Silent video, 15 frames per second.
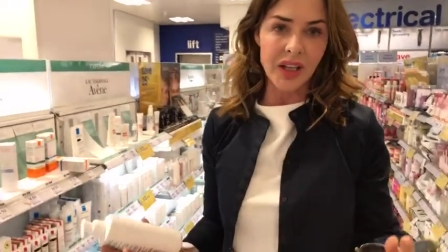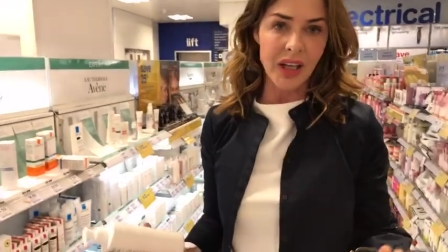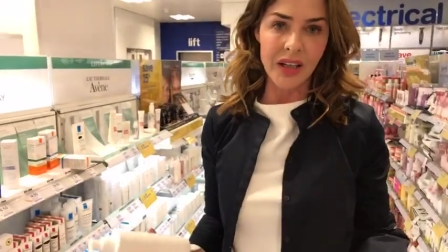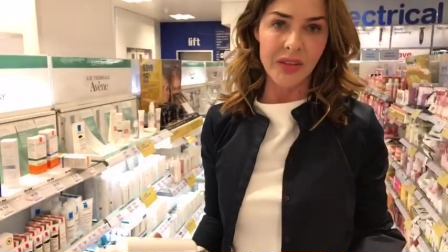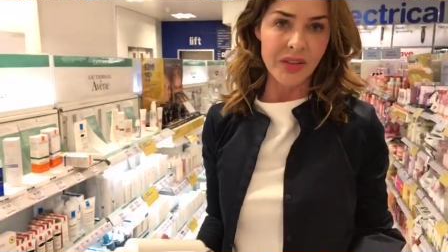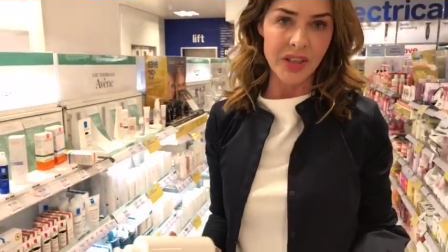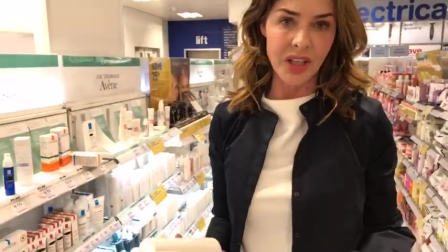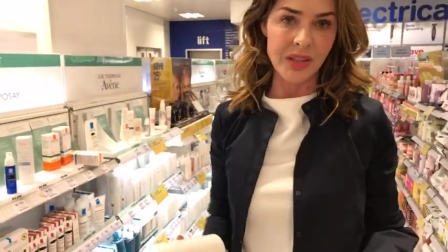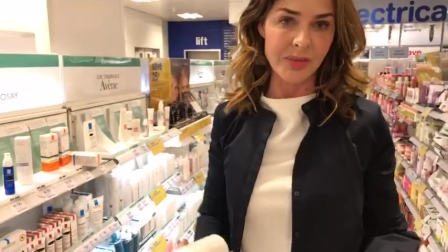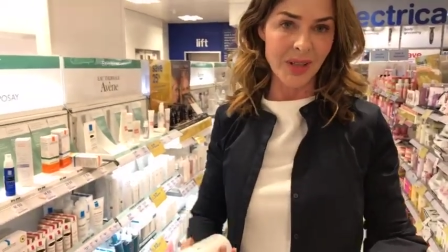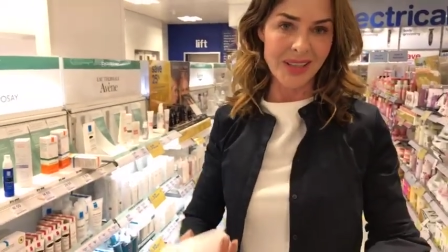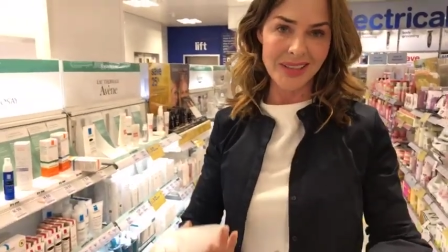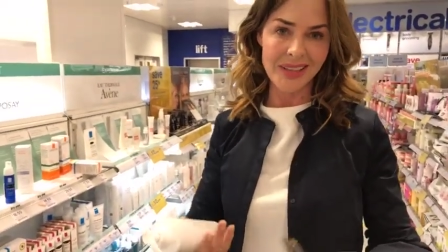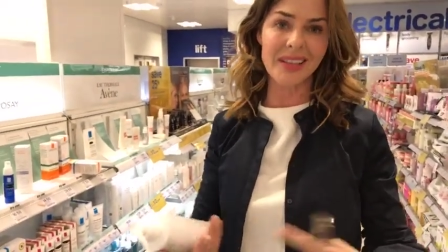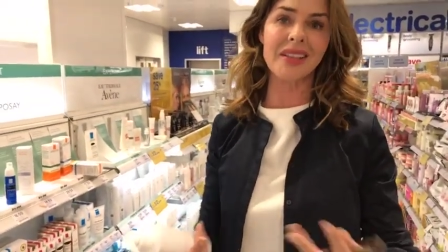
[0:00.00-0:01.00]
get irritation. My
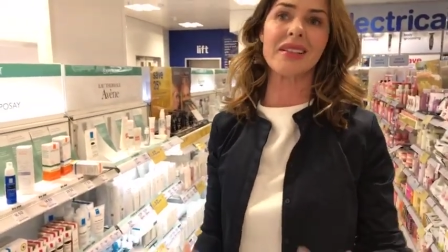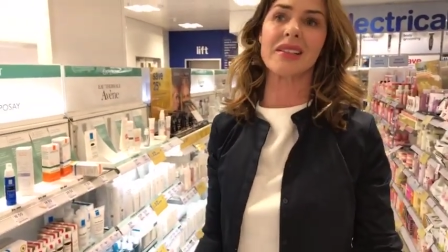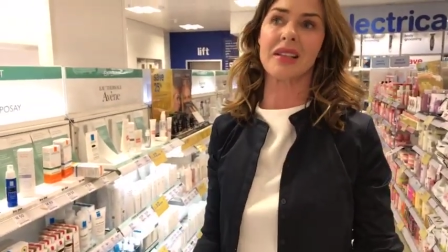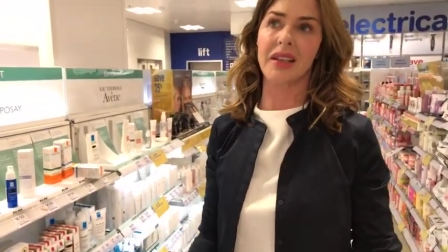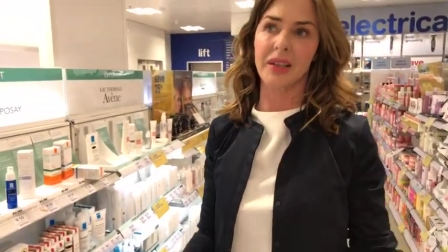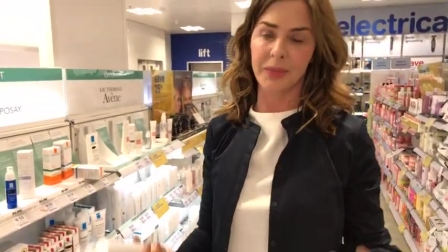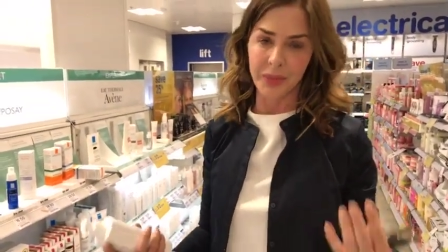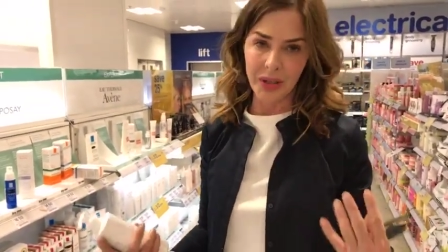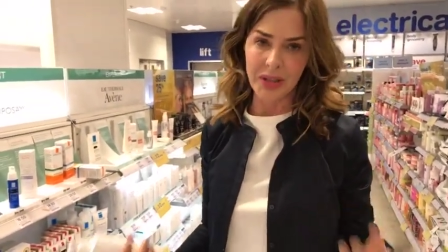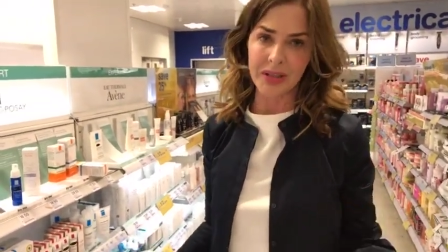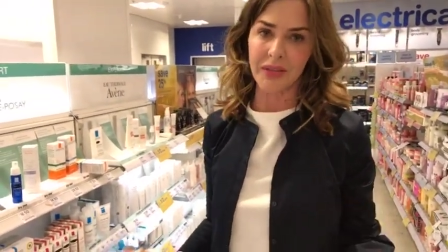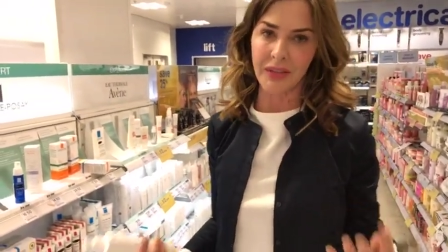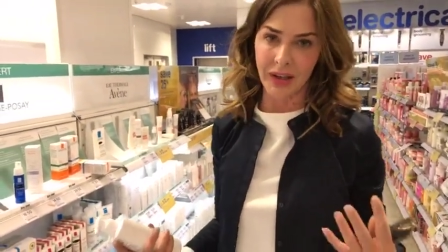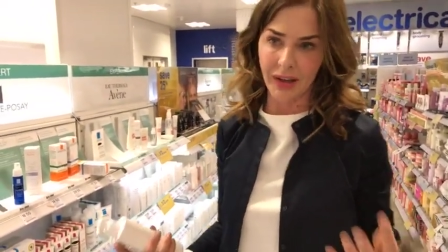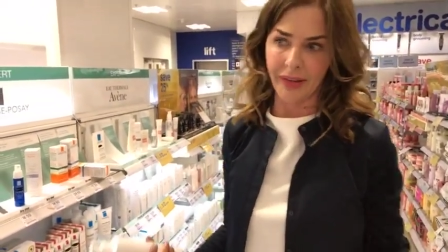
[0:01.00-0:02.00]
skin is like a piece
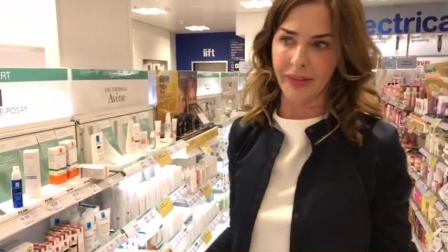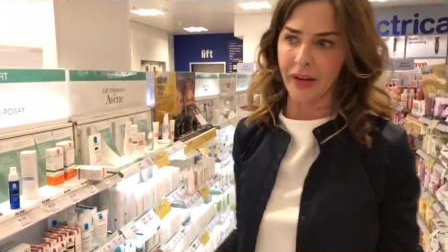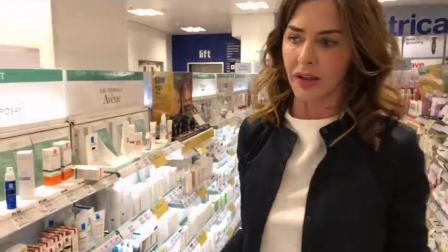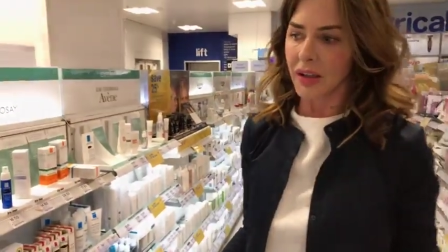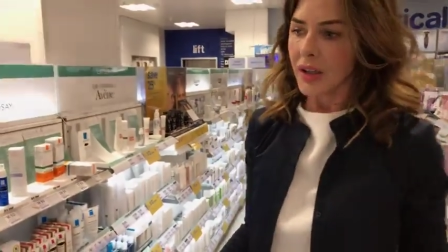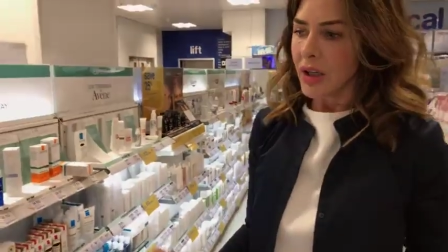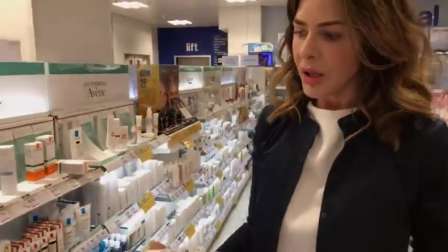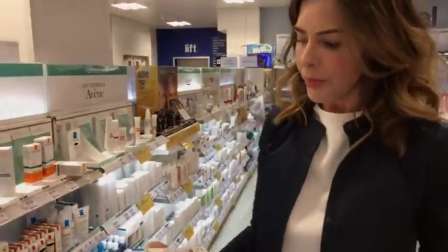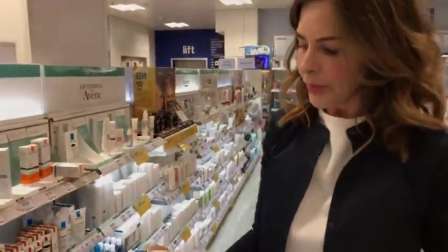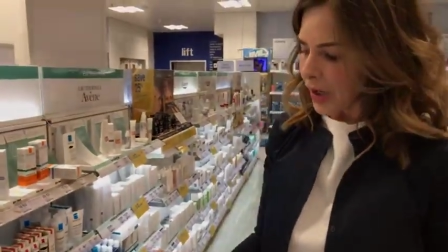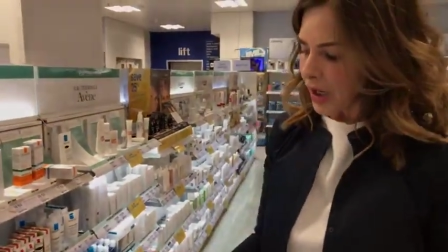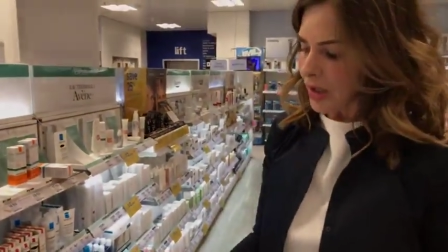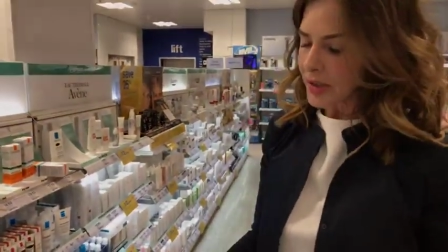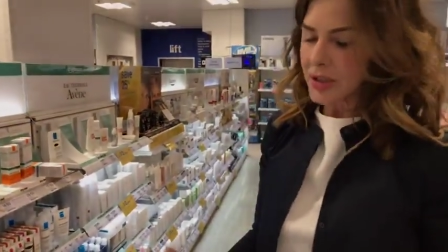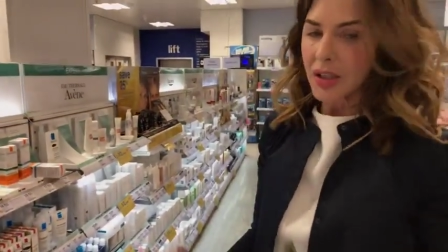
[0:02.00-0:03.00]
of leather,
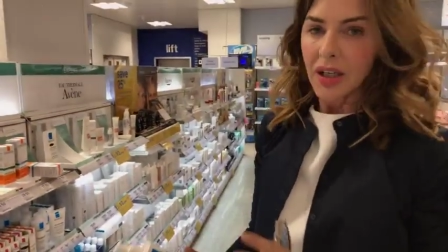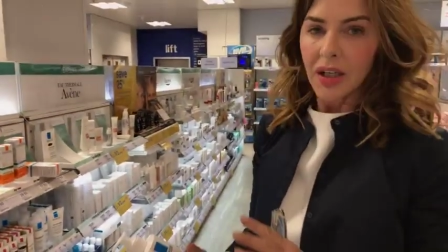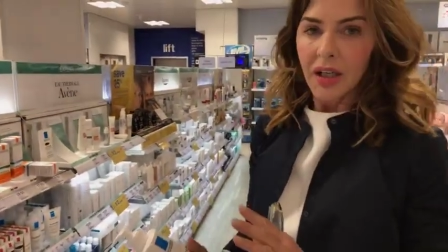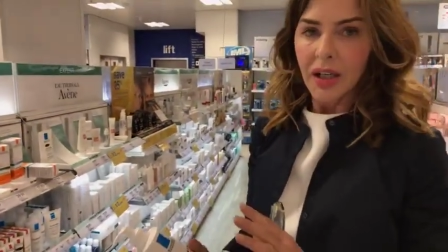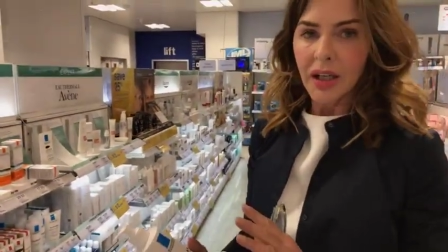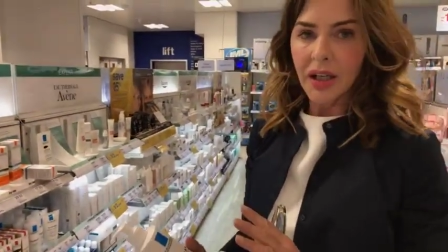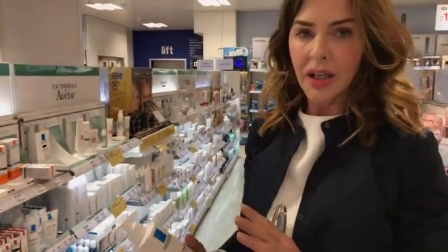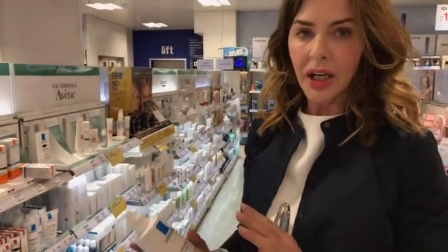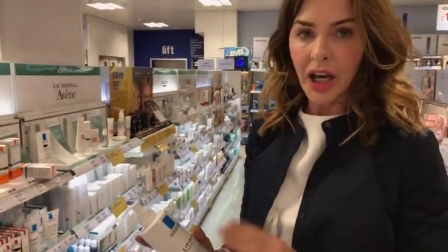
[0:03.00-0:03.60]
but it